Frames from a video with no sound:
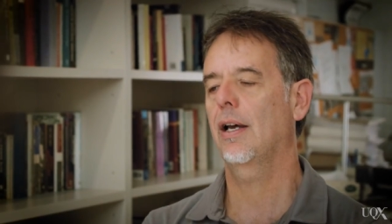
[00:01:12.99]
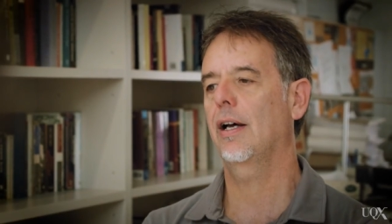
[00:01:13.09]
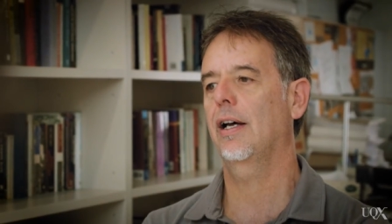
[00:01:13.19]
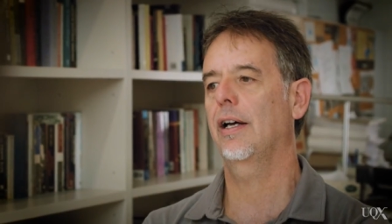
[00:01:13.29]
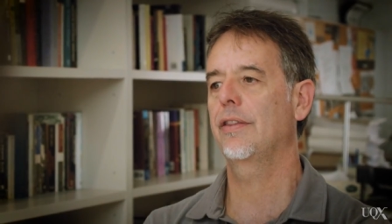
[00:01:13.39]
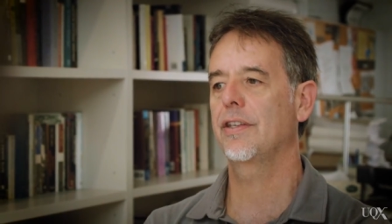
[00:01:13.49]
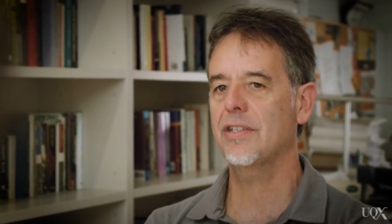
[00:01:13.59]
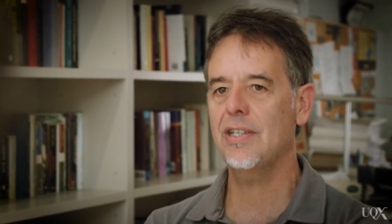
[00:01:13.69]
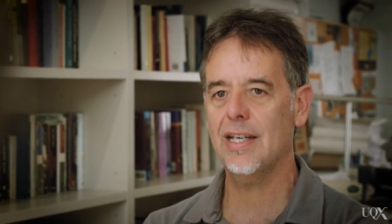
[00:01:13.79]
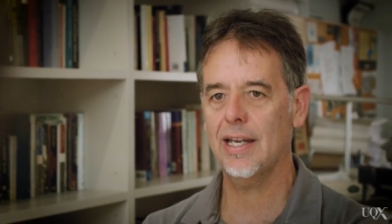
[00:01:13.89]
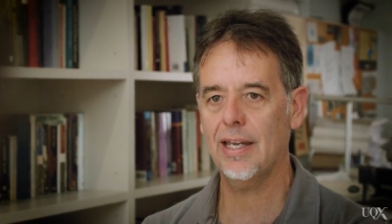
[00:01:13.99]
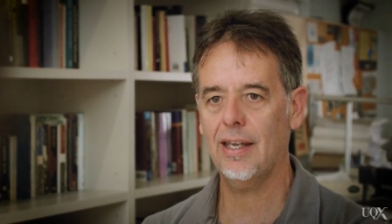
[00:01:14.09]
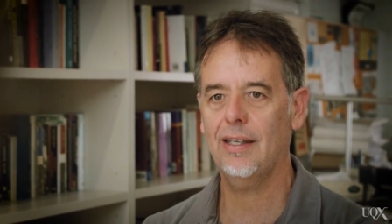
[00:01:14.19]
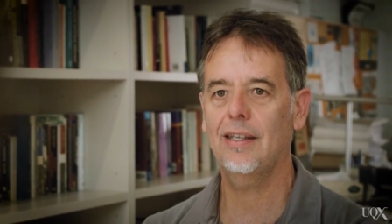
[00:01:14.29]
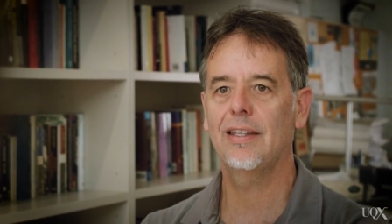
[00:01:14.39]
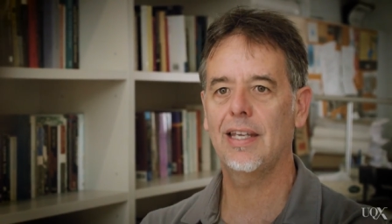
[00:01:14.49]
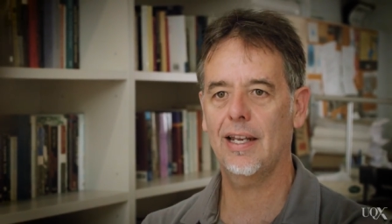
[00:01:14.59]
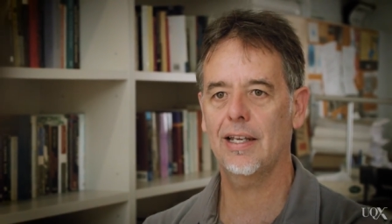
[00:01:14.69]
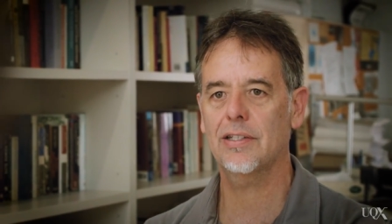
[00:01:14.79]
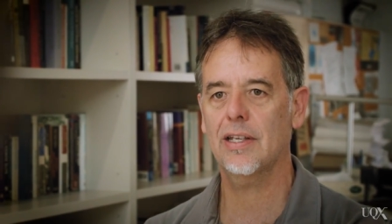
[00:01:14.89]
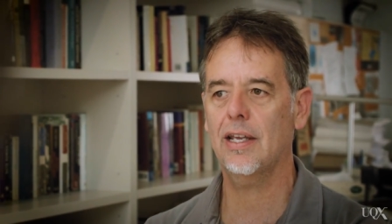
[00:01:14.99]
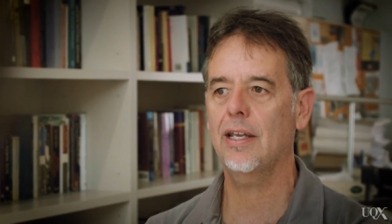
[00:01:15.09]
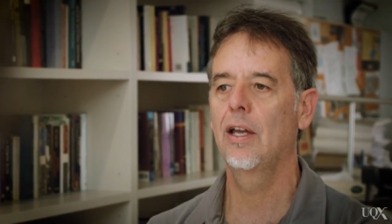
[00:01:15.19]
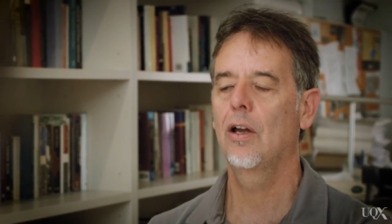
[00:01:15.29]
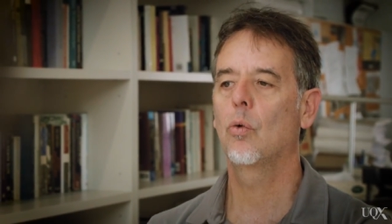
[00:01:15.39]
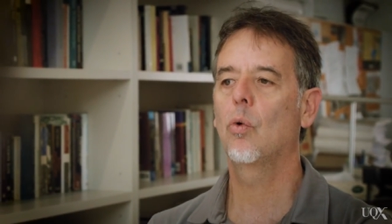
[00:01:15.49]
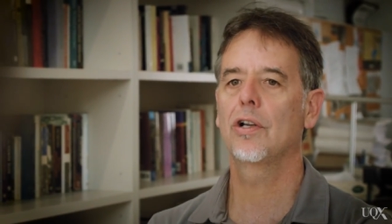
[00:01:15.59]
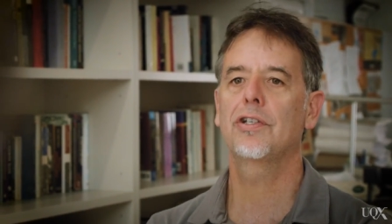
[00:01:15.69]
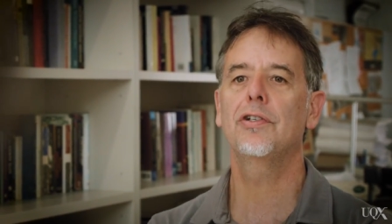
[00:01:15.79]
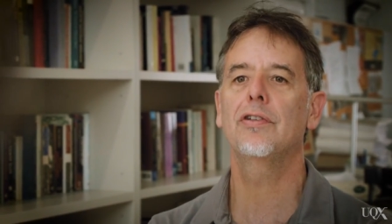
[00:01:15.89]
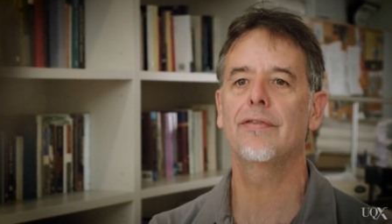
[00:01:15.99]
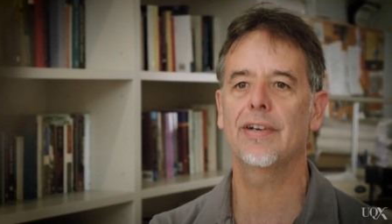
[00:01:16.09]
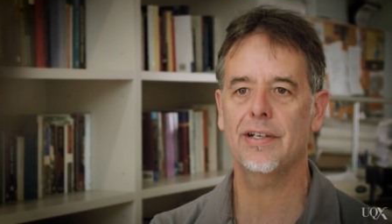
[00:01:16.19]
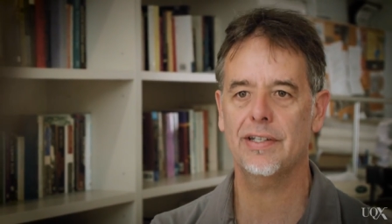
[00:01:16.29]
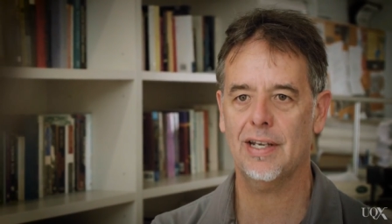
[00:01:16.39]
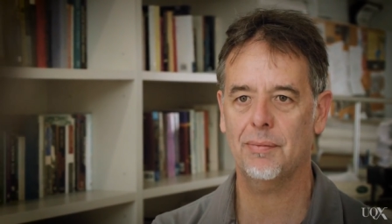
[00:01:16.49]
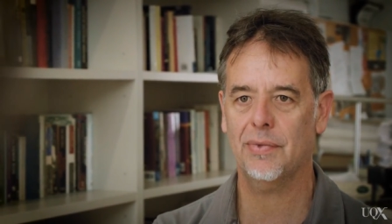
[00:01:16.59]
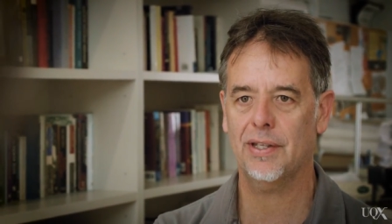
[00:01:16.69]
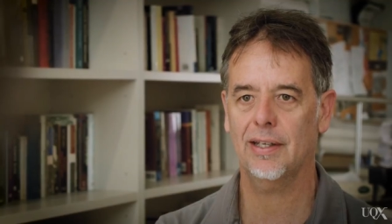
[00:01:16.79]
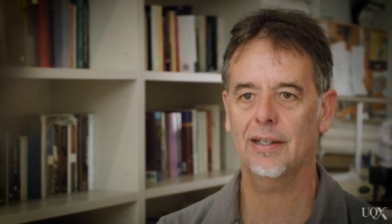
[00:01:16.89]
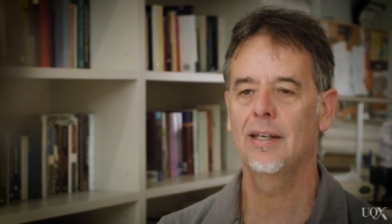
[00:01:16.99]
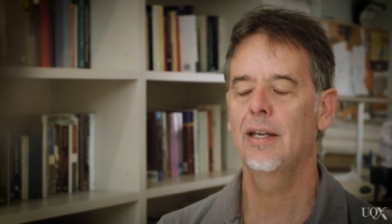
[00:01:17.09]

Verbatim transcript: Uh, the CIA, the NSA want to do the very same thing.